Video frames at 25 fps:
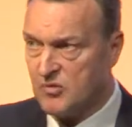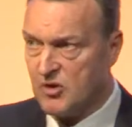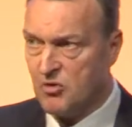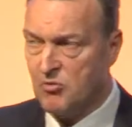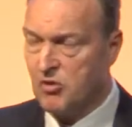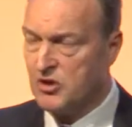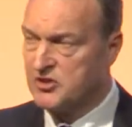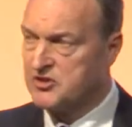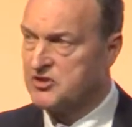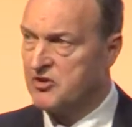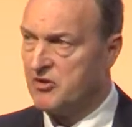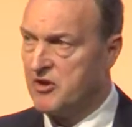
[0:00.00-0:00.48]

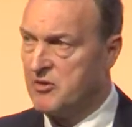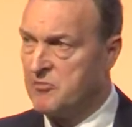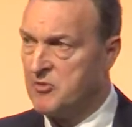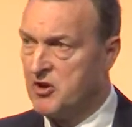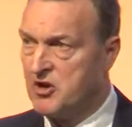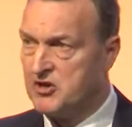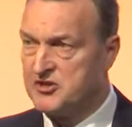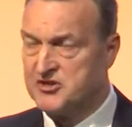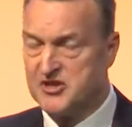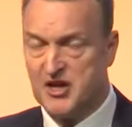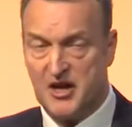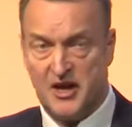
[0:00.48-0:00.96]
what's going to
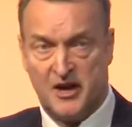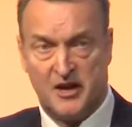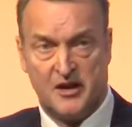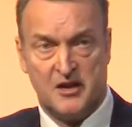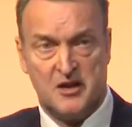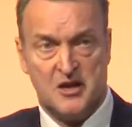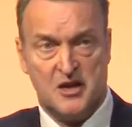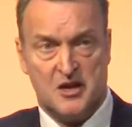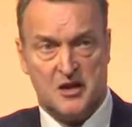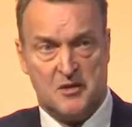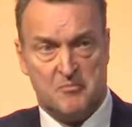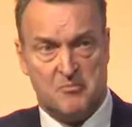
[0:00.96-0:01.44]
emerge there,
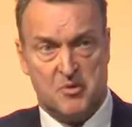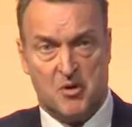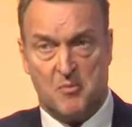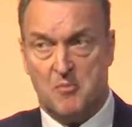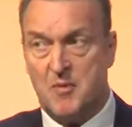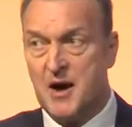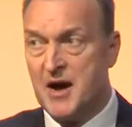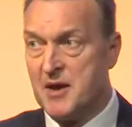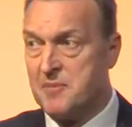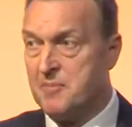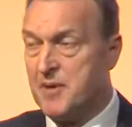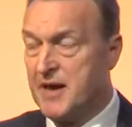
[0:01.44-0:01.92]
but
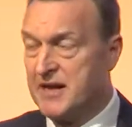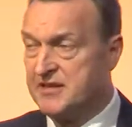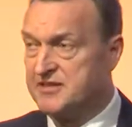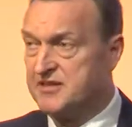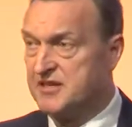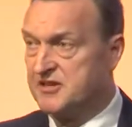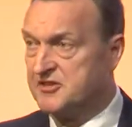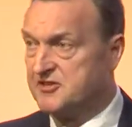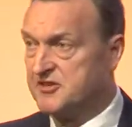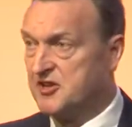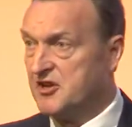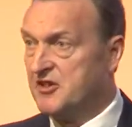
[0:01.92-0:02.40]
my bet
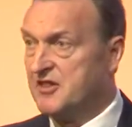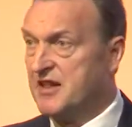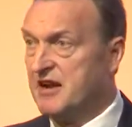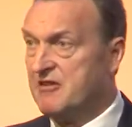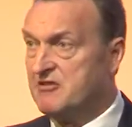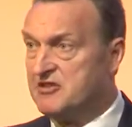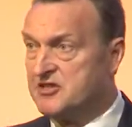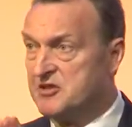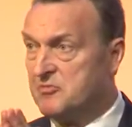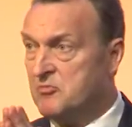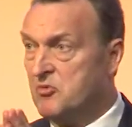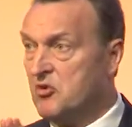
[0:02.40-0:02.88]
is that there
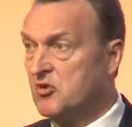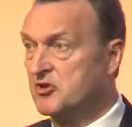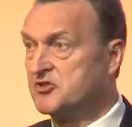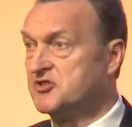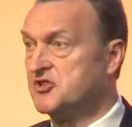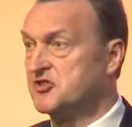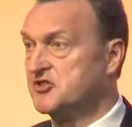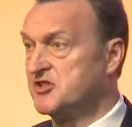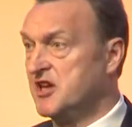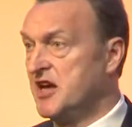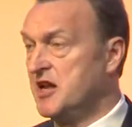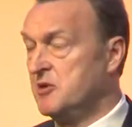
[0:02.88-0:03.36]
is a more
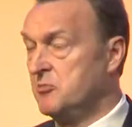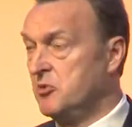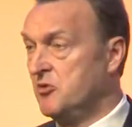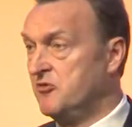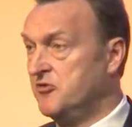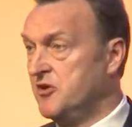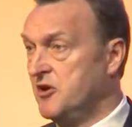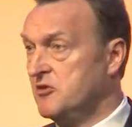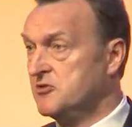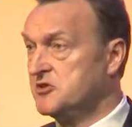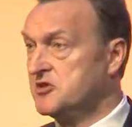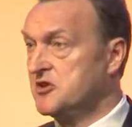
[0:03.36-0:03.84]
sustainable
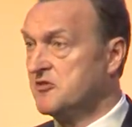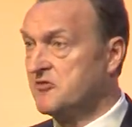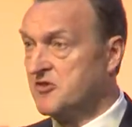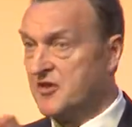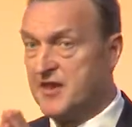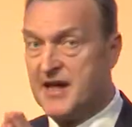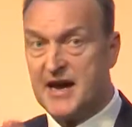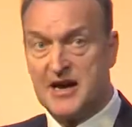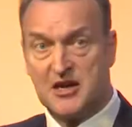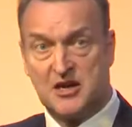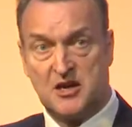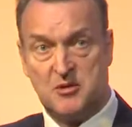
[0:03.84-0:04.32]
future for
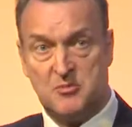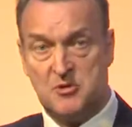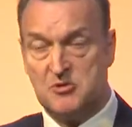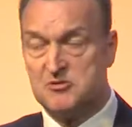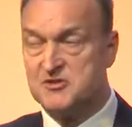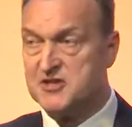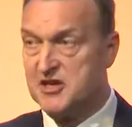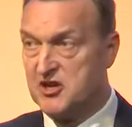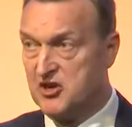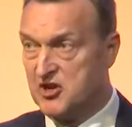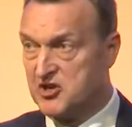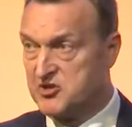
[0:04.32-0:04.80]
that
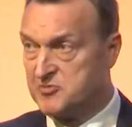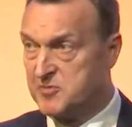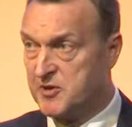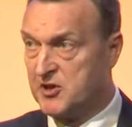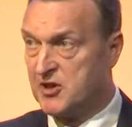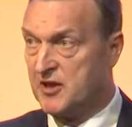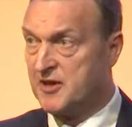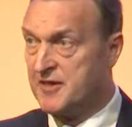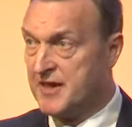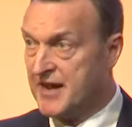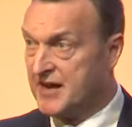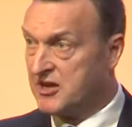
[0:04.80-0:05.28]
community
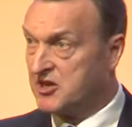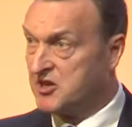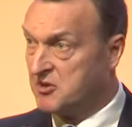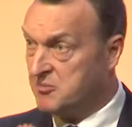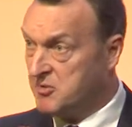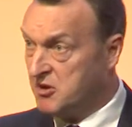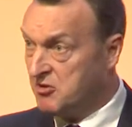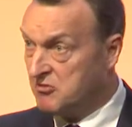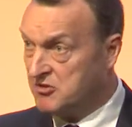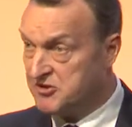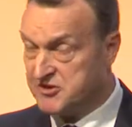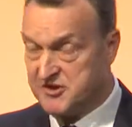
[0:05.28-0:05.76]
hospital in that
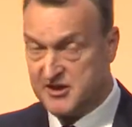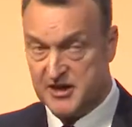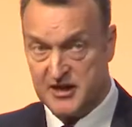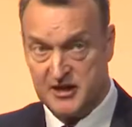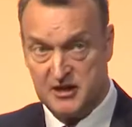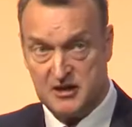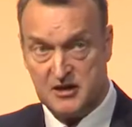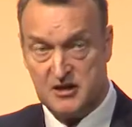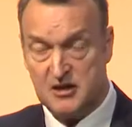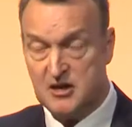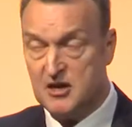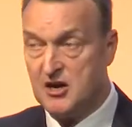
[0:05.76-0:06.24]

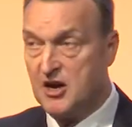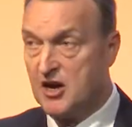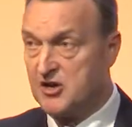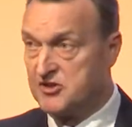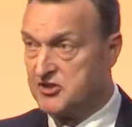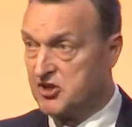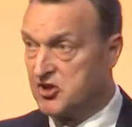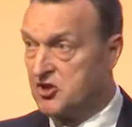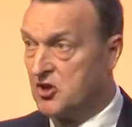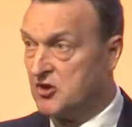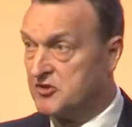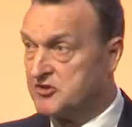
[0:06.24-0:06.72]
community
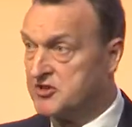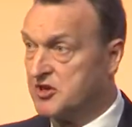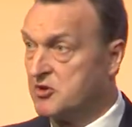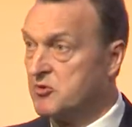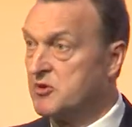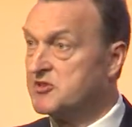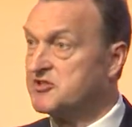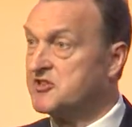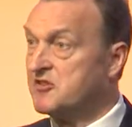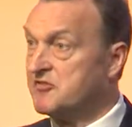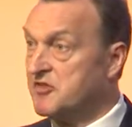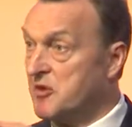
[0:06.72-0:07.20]
as a
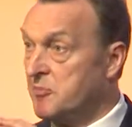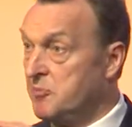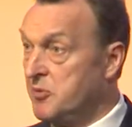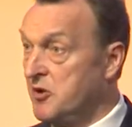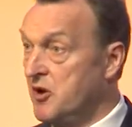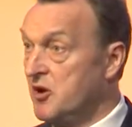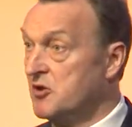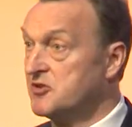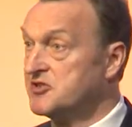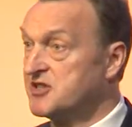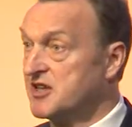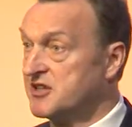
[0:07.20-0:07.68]
consequence of the
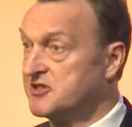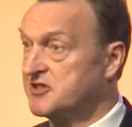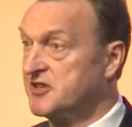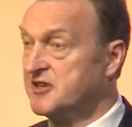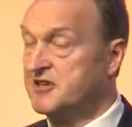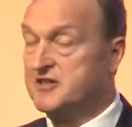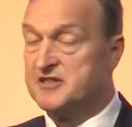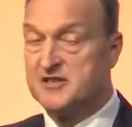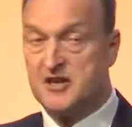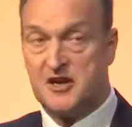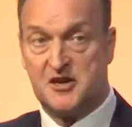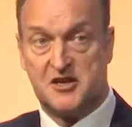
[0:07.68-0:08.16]
process to
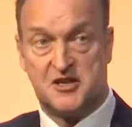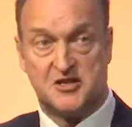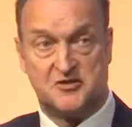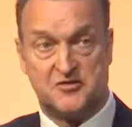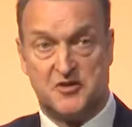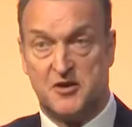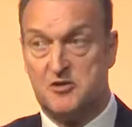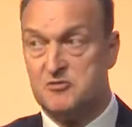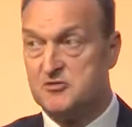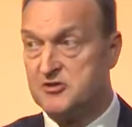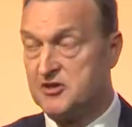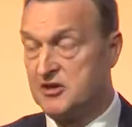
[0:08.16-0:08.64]
design its
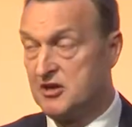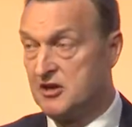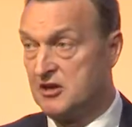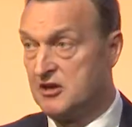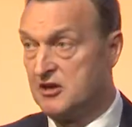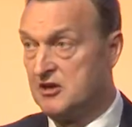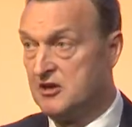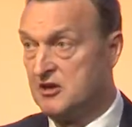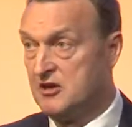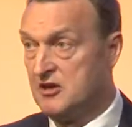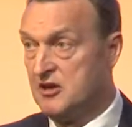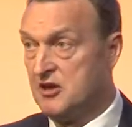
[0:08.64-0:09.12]
future
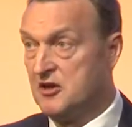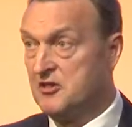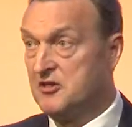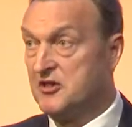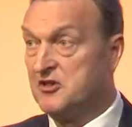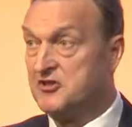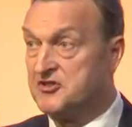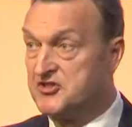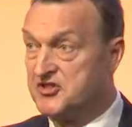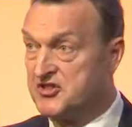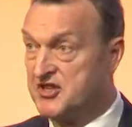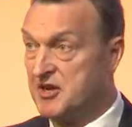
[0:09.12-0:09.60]

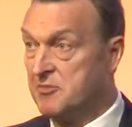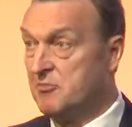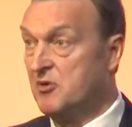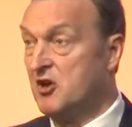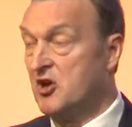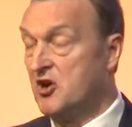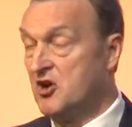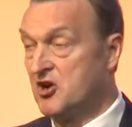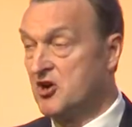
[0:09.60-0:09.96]
than similar